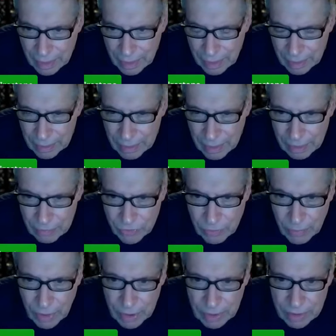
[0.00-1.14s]
and gave some
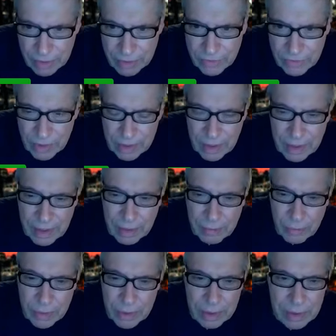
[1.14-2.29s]
icons I cannot
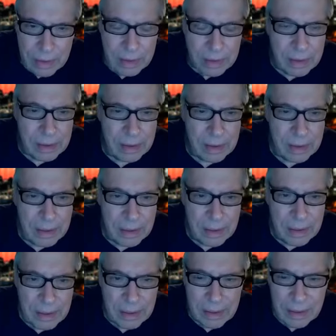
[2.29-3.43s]
read
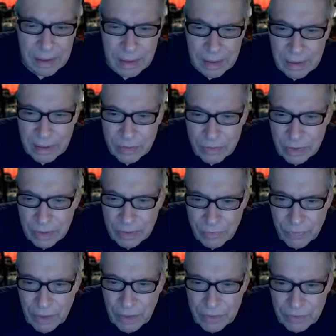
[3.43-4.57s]
in this
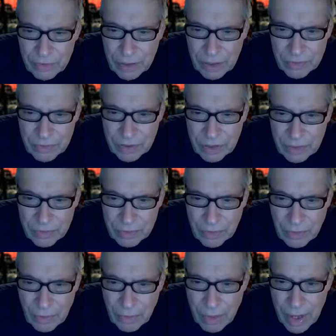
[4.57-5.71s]
interface. Kay says,
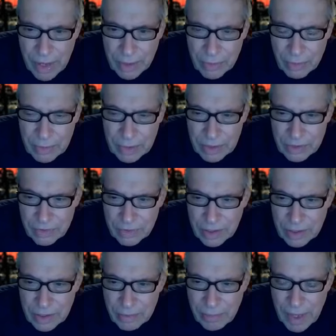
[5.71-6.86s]
Ohio needs
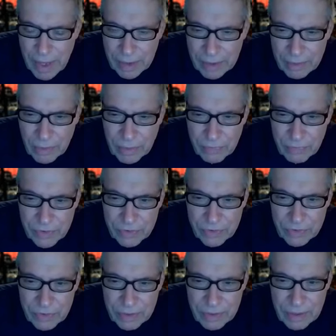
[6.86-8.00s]
Nina back in
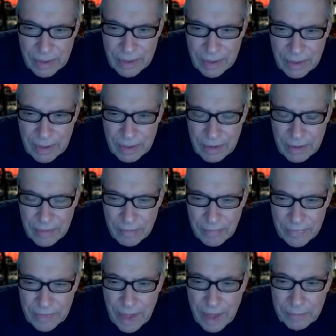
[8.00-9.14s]
office.
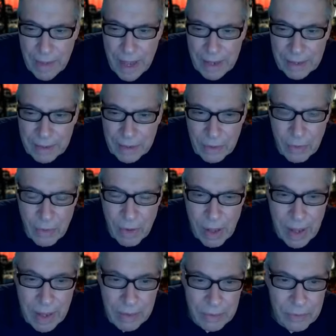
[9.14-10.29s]
Not back in
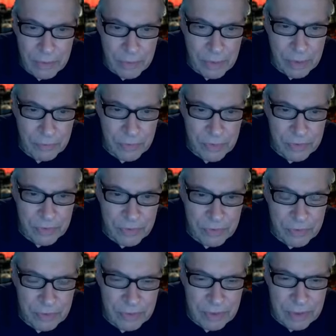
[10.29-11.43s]
Ohio
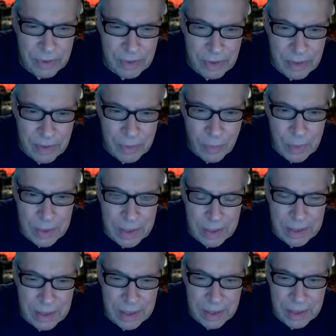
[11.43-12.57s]
office. We need
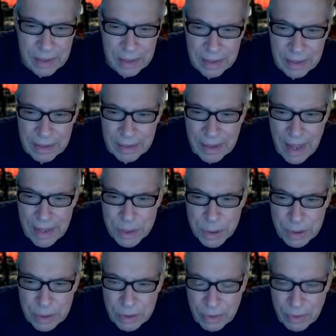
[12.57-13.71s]
Nina in
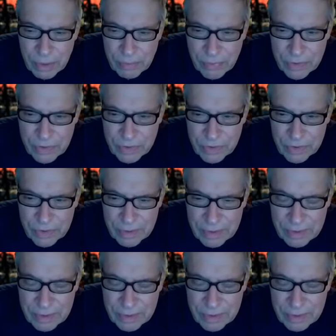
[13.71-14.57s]
national office.